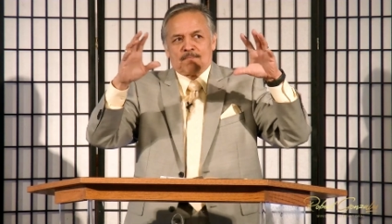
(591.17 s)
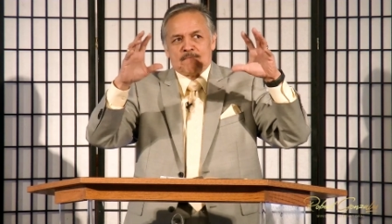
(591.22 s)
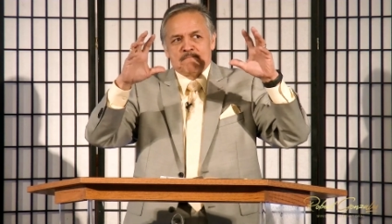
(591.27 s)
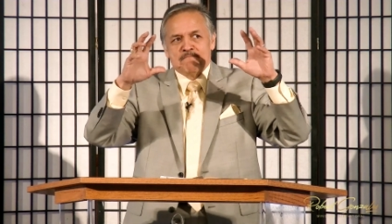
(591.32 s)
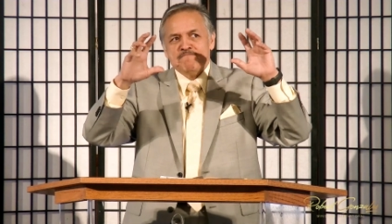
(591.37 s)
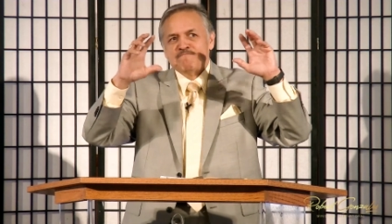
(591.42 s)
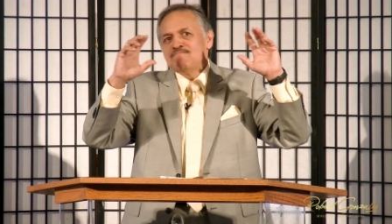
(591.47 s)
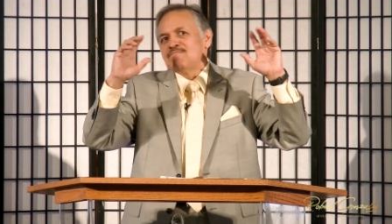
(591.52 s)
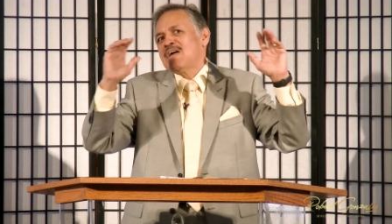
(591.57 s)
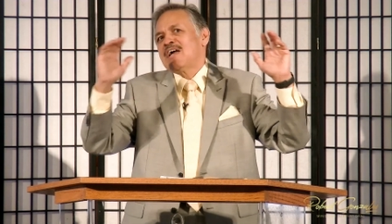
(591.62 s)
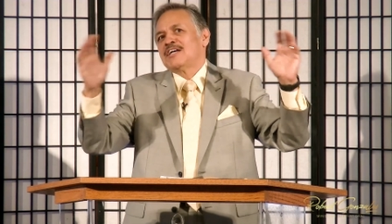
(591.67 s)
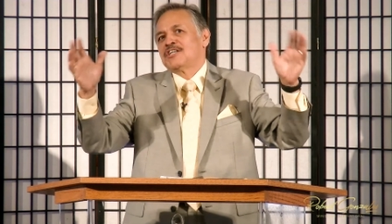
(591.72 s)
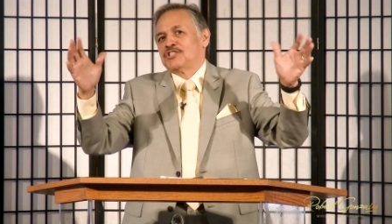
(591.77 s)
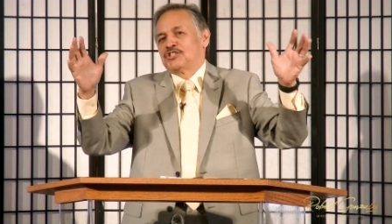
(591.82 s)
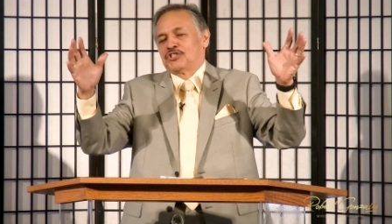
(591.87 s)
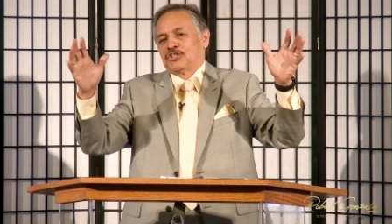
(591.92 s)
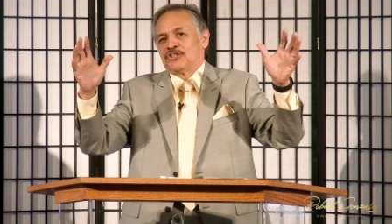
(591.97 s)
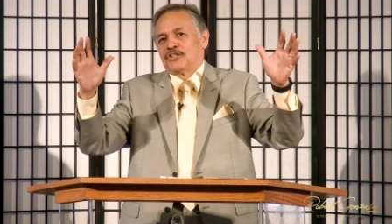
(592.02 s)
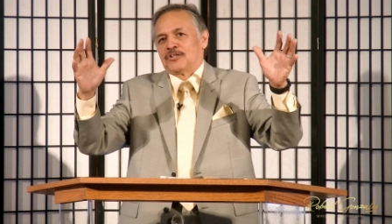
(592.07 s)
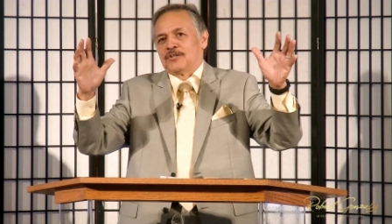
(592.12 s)

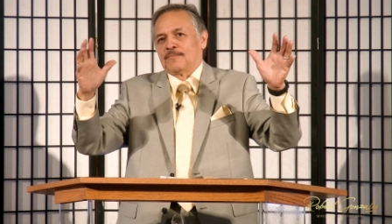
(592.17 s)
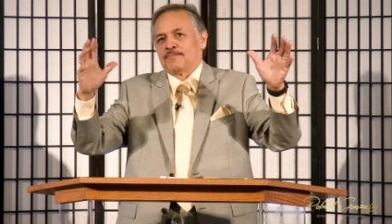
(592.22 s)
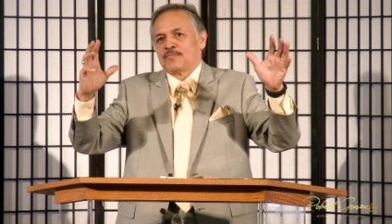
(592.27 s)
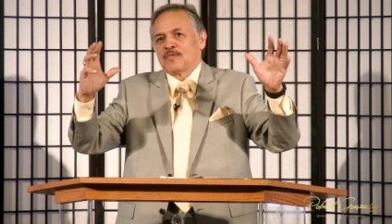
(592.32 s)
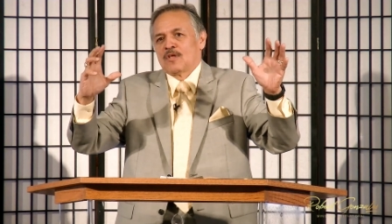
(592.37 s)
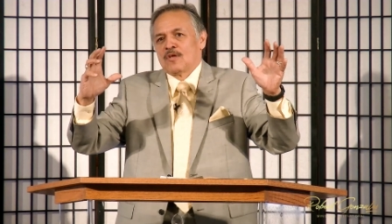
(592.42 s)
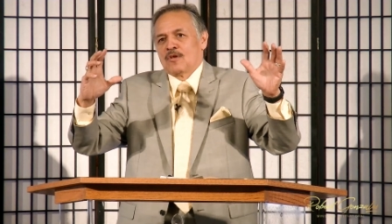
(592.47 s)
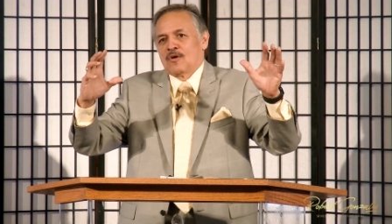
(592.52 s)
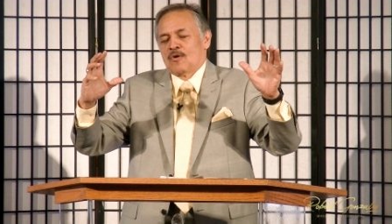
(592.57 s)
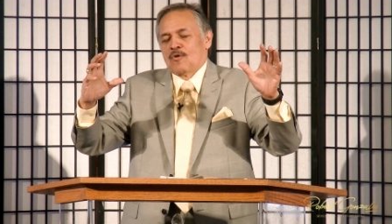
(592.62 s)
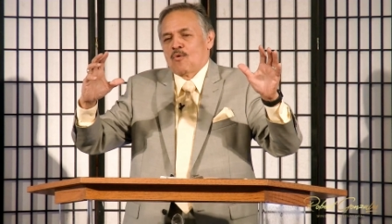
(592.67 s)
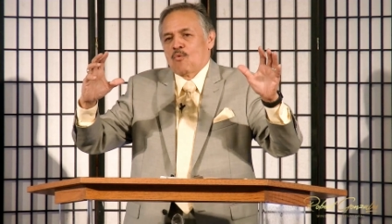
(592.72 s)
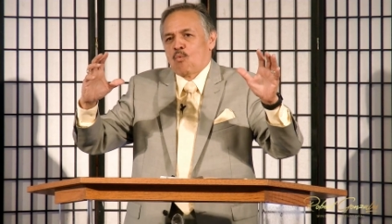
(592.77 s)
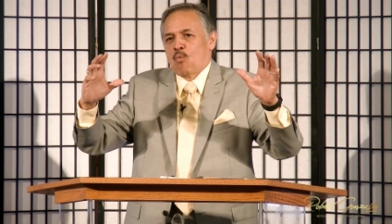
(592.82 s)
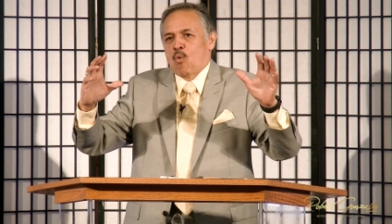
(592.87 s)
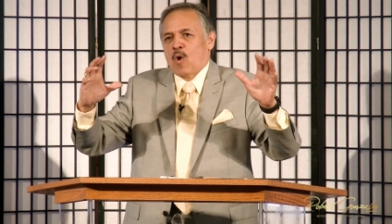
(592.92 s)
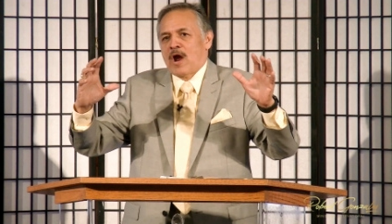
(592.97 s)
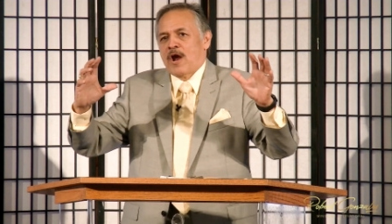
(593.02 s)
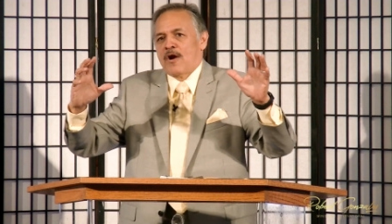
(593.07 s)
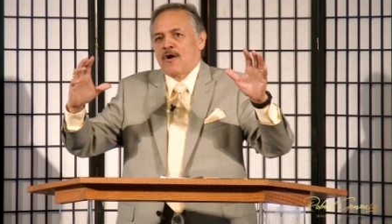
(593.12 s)
measured
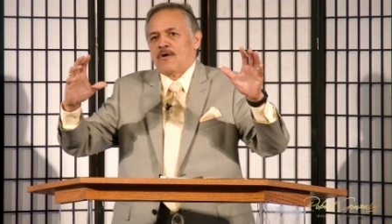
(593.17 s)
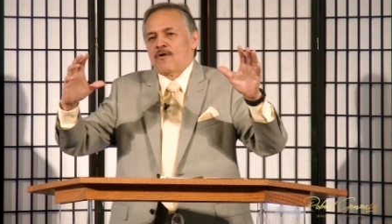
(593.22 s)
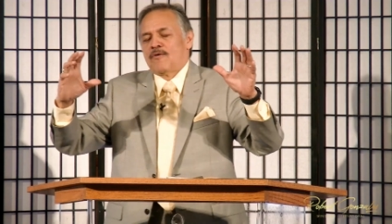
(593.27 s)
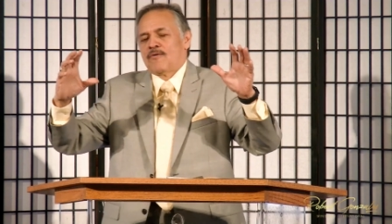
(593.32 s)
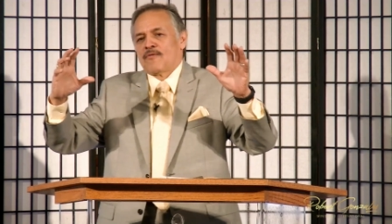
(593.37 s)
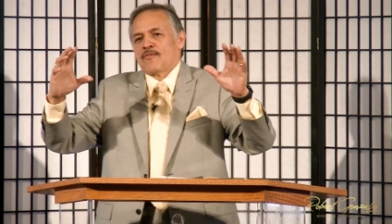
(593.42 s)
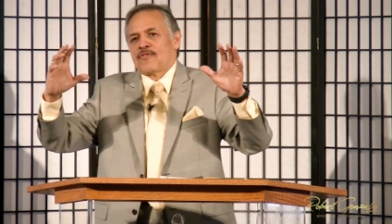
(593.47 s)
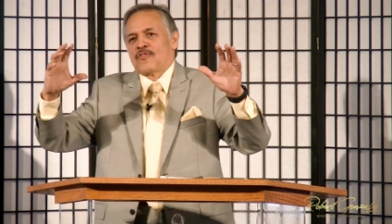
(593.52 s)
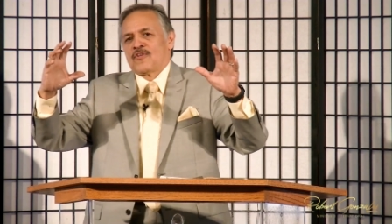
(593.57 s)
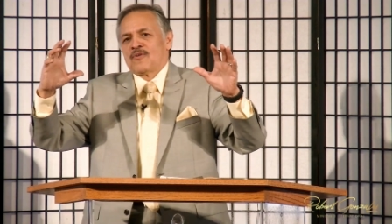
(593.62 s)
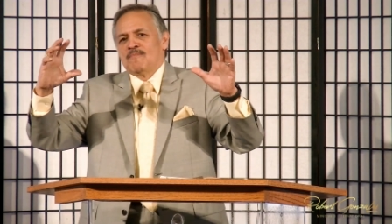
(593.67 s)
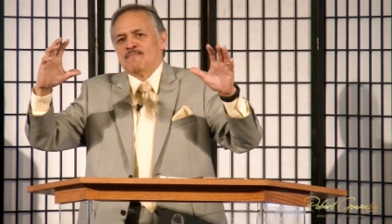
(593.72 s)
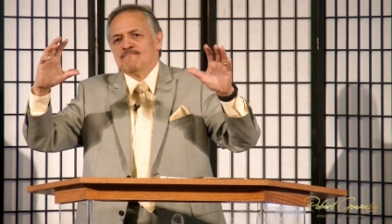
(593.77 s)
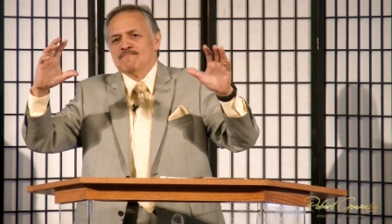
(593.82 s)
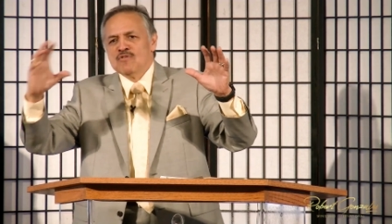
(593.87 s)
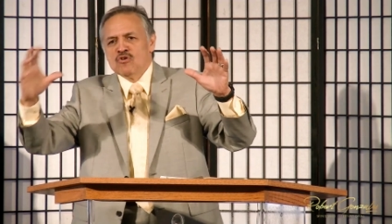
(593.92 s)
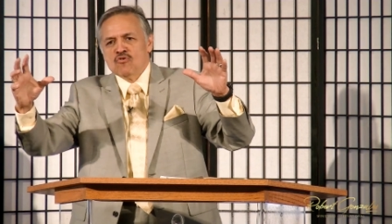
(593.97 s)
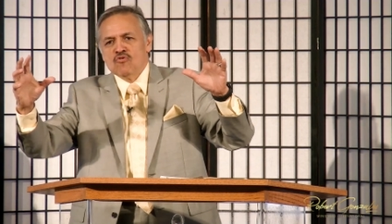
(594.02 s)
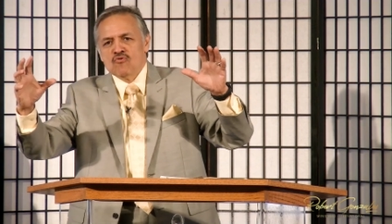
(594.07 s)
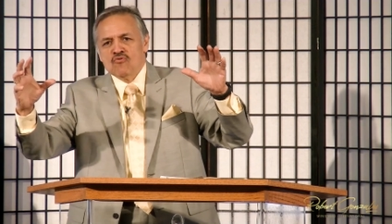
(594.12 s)
where the
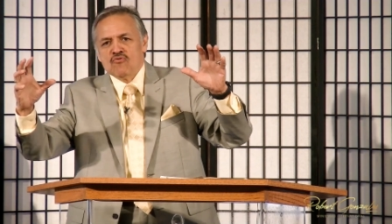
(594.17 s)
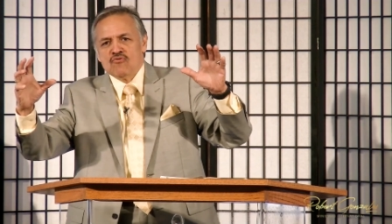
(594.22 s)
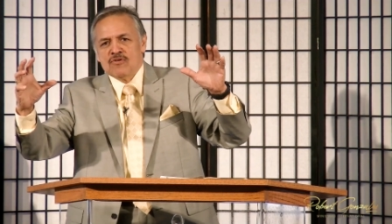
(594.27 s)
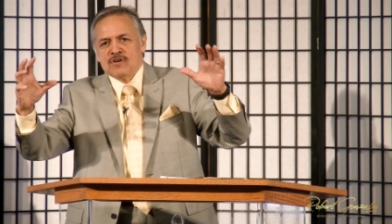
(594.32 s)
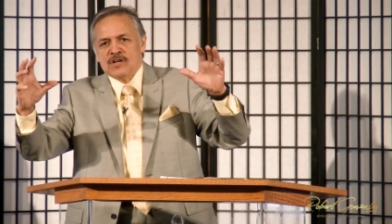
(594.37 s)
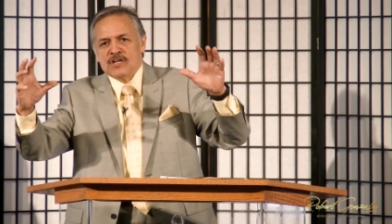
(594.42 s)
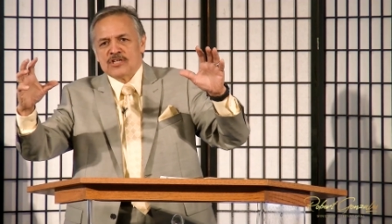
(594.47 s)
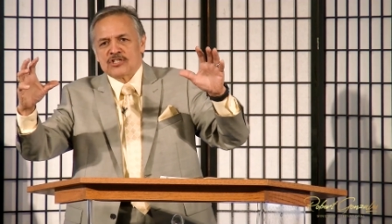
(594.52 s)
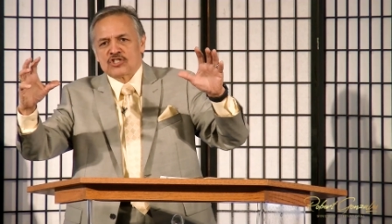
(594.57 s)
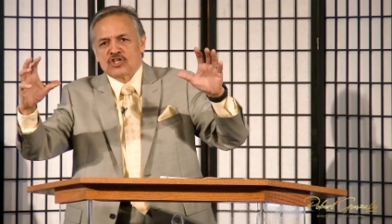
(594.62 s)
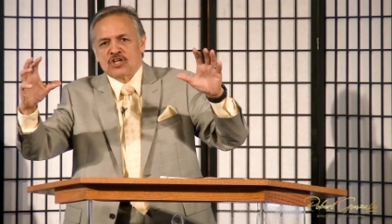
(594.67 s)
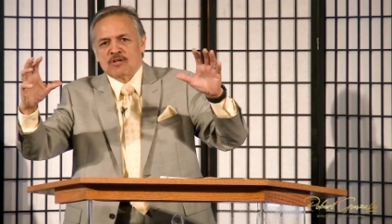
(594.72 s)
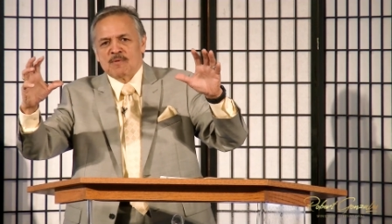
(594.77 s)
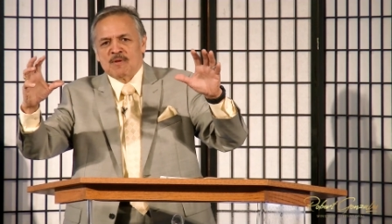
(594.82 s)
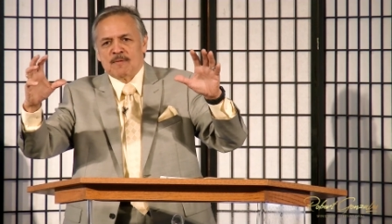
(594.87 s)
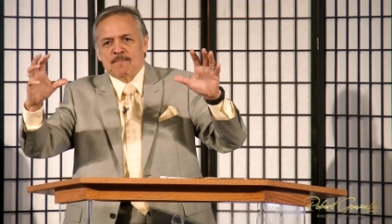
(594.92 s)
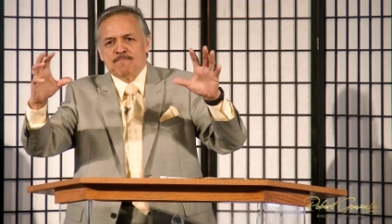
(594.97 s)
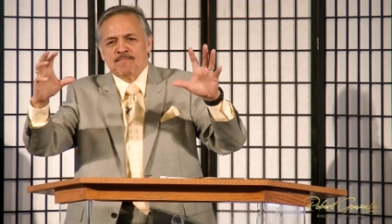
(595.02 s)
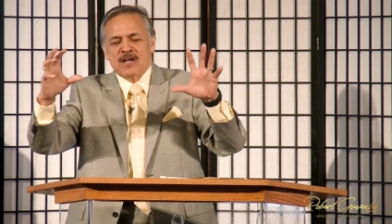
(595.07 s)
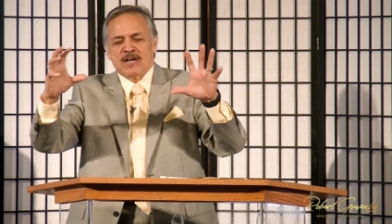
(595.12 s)
moon is going to
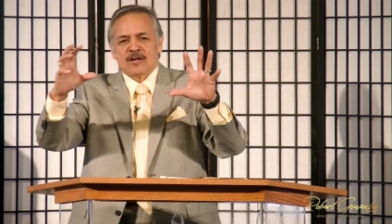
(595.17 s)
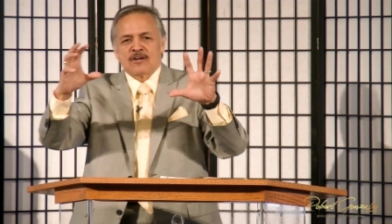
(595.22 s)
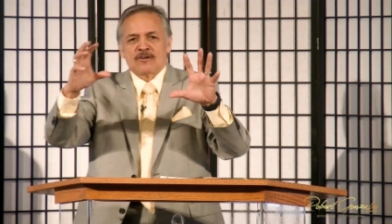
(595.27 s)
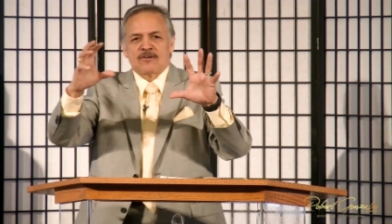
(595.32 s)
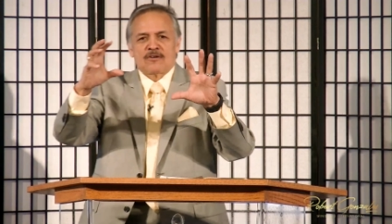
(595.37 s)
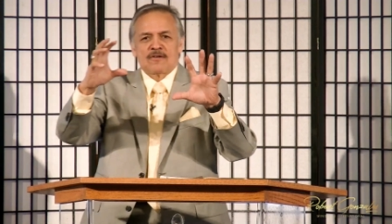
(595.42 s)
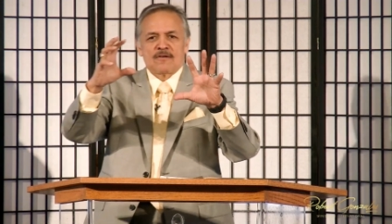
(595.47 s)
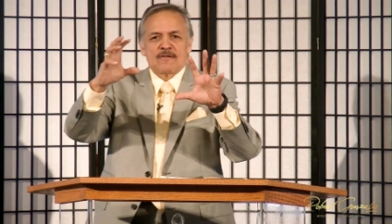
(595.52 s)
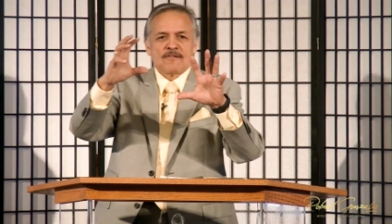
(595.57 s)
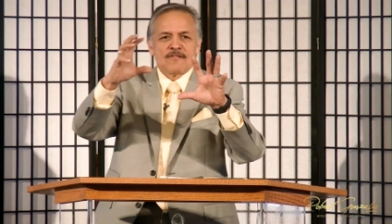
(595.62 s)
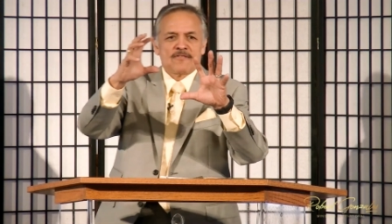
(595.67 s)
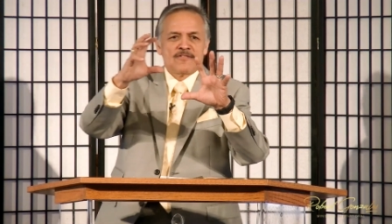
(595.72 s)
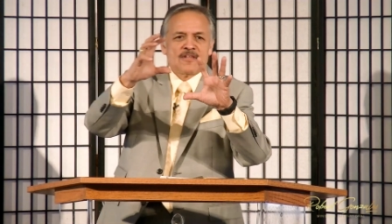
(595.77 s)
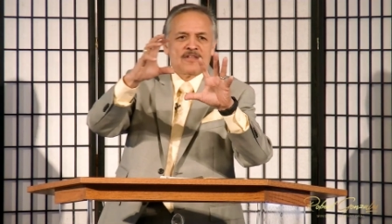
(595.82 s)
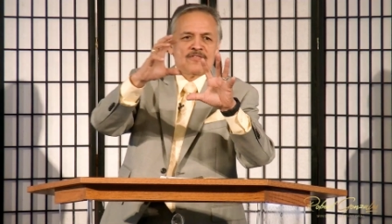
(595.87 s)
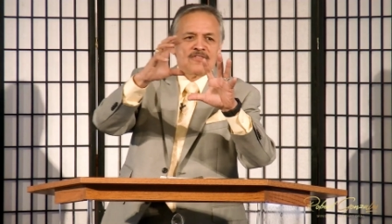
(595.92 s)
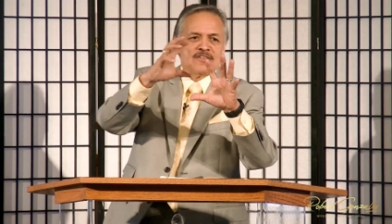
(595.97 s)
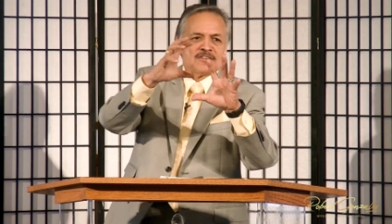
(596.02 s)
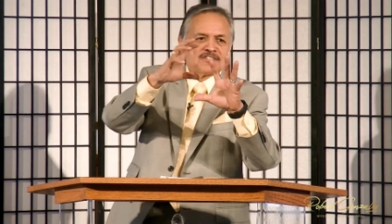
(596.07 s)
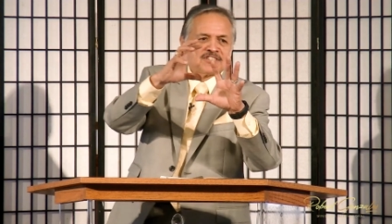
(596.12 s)
be bigger
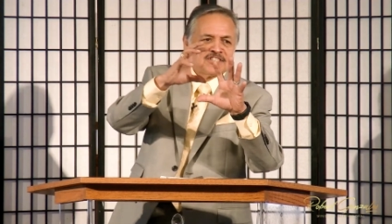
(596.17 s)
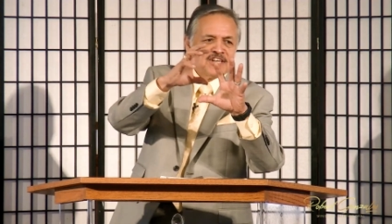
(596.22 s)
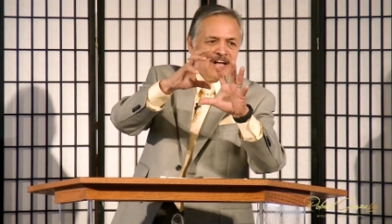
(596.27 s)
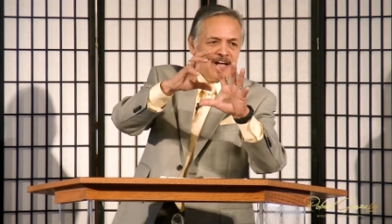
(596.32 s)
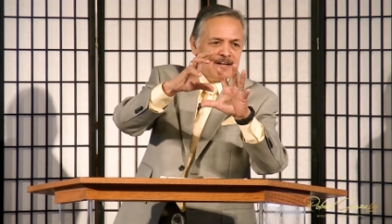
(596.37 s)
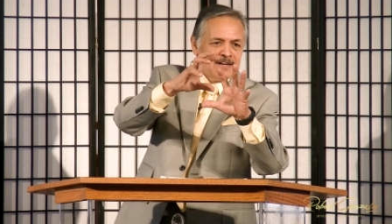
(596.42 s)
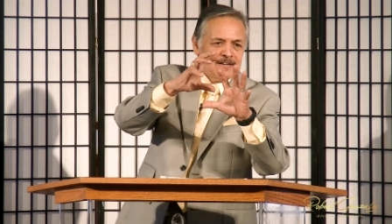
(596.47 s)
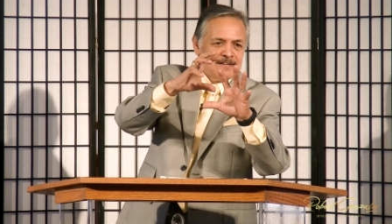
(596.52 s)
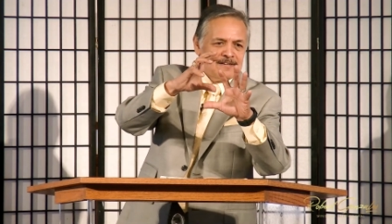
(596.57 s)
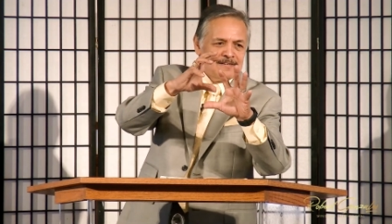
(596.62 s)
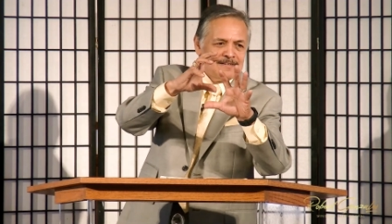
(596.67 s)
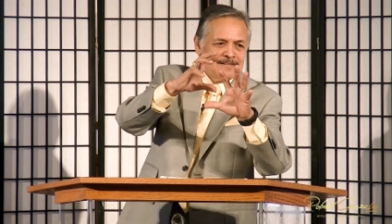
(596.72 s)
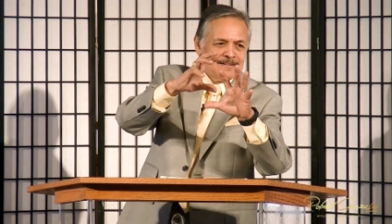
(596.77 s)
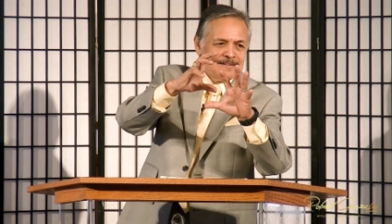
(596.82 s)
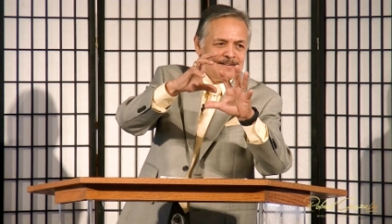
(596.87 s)
than the sun.